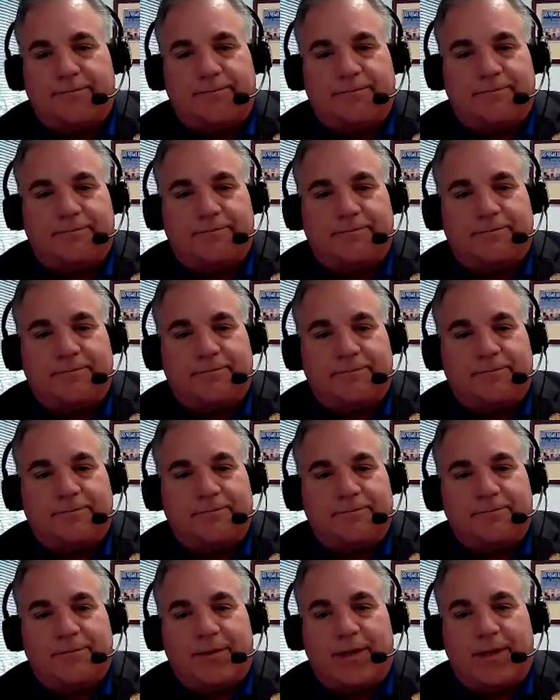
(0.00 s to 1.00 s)
All
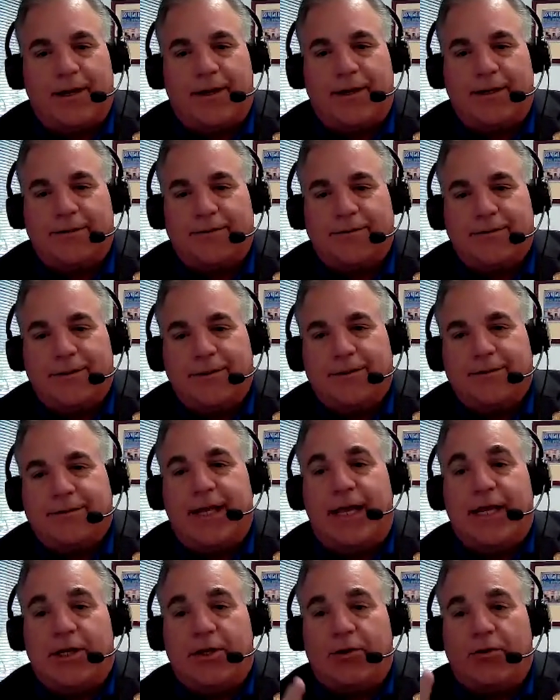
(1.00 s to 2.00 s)
right.
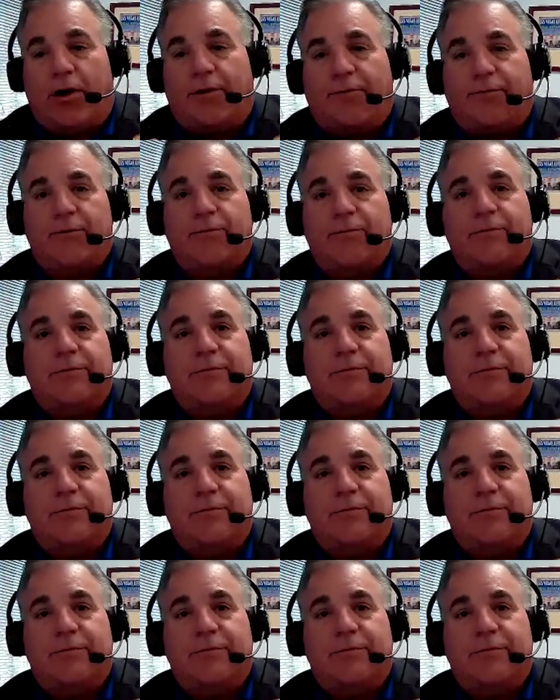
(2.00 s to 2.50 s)
Thank you all for